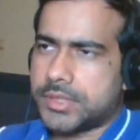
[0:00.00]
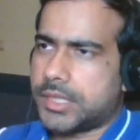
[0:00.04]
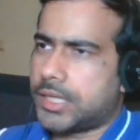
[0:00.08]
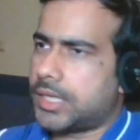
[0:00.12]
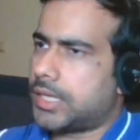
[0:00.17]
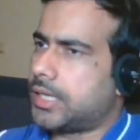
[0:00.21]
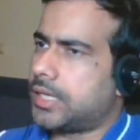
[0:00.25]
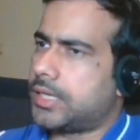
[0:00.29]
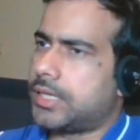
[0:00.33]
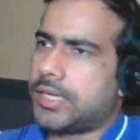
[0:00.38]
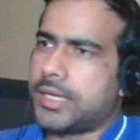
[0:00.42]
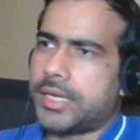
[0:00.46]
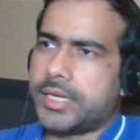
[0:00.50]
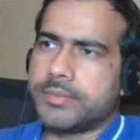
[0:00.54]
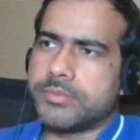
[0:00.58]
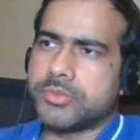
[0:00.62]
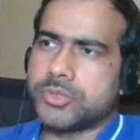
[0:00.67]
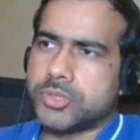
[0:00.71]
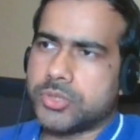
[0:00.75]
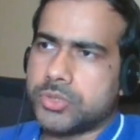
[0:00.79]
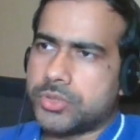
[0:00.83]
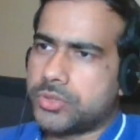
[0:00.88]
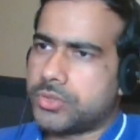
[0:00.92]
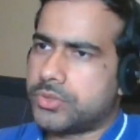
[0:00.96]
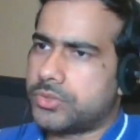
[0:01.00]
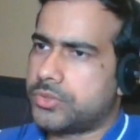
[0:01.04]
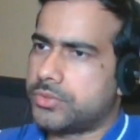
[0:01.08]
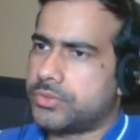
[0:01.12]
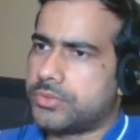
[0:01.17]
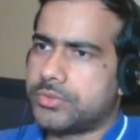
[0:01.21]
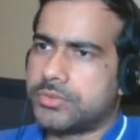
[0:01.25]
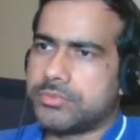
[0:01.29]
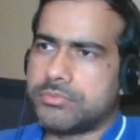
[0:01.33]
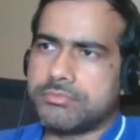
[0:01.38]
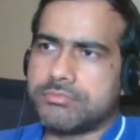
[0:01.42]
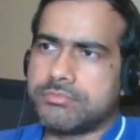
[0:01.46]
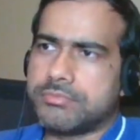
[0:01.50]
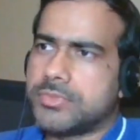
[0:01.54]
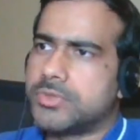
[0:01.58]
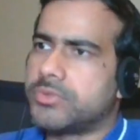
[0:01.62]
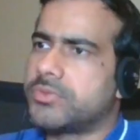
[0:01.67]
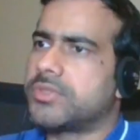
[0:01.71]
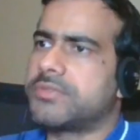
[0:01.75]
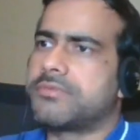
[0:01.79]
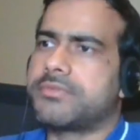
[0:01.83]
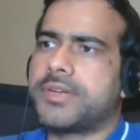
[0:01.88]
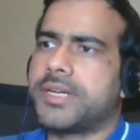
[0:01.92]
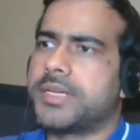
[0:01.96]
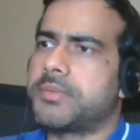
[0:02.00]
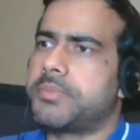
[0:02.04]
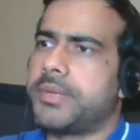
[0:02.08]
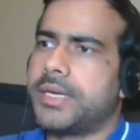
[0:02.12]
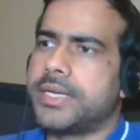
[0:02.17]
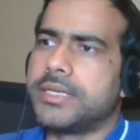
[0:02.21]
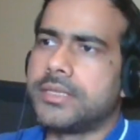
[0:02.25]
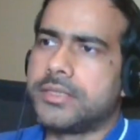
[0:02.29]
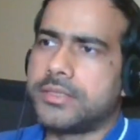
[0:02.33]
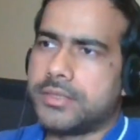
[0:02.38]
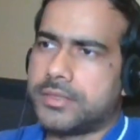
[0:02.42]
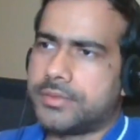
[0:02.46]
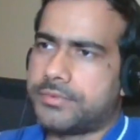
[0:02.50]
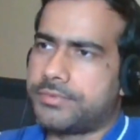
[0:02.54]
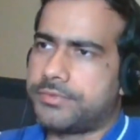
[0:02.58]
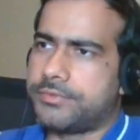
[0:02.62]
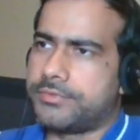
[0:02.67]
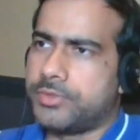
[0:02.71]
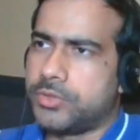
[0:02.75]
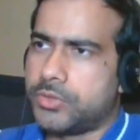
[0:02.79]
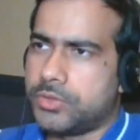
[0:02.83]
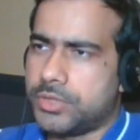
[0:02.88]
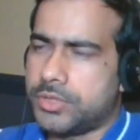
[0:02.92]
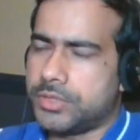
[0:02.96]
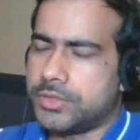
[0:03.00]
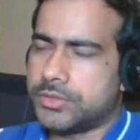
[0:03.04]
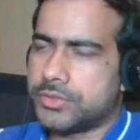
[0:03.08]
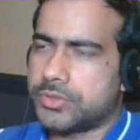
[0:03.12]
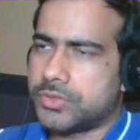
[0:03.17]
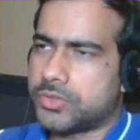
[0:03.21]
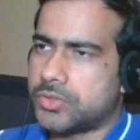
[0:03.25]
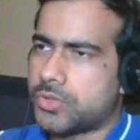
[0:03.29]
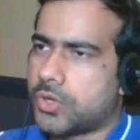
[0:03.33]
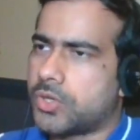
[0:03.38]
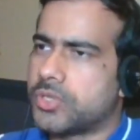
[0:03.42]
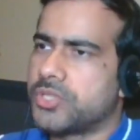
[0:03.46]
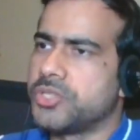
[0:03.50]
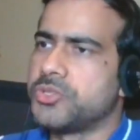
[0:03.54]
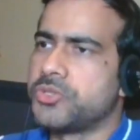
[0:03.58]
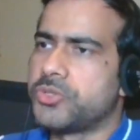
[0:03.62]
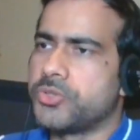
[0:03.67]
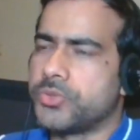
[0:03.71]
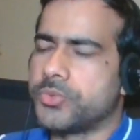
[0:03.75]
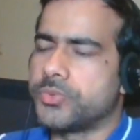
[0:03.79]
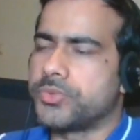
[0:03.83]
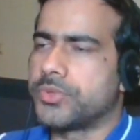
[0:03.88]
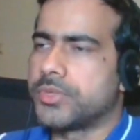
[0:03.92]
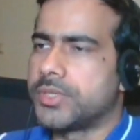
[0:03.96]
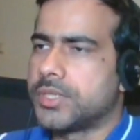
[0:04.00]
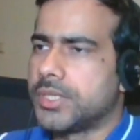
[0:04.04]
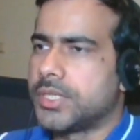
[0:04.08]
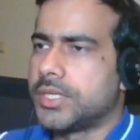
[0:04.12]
I'm sure you can find plenty of videos on YouTube